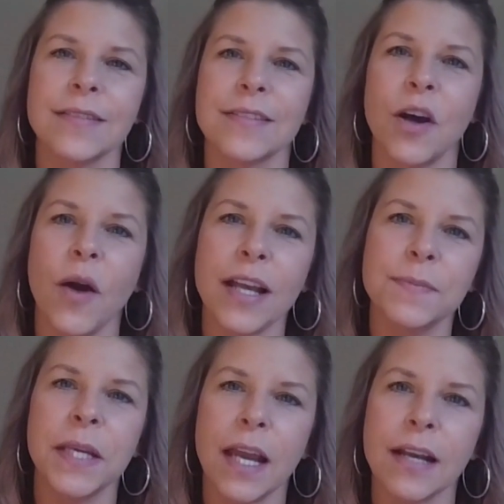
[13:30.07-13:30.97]
And so
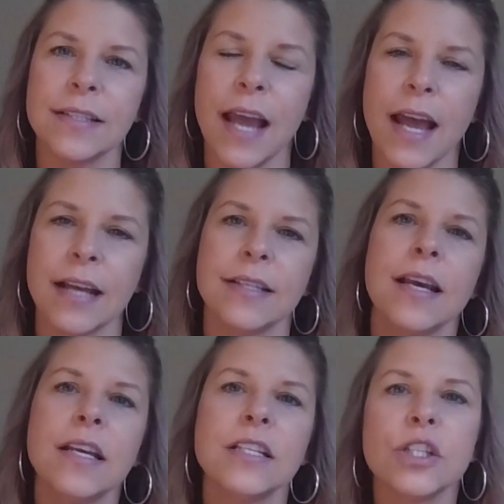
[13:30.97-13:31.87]
SPS has
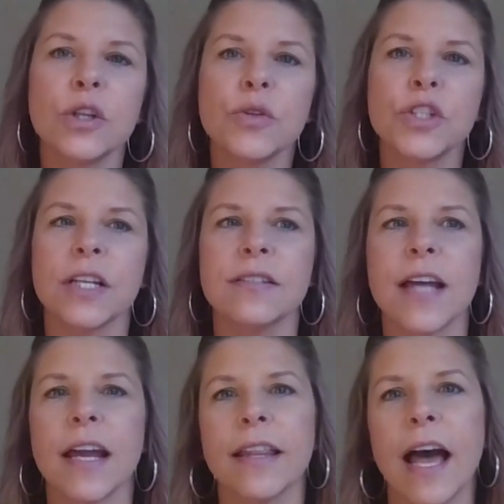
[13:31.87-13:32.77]
solutions
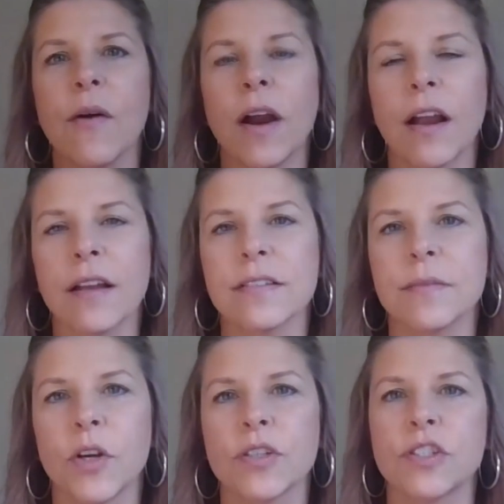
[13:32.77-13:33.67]
that allow our
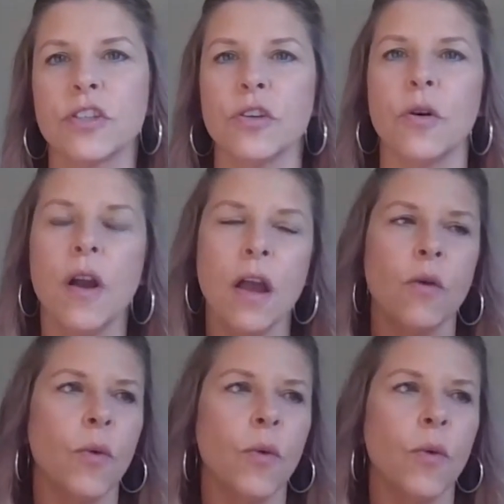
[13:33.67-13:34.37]
customers to,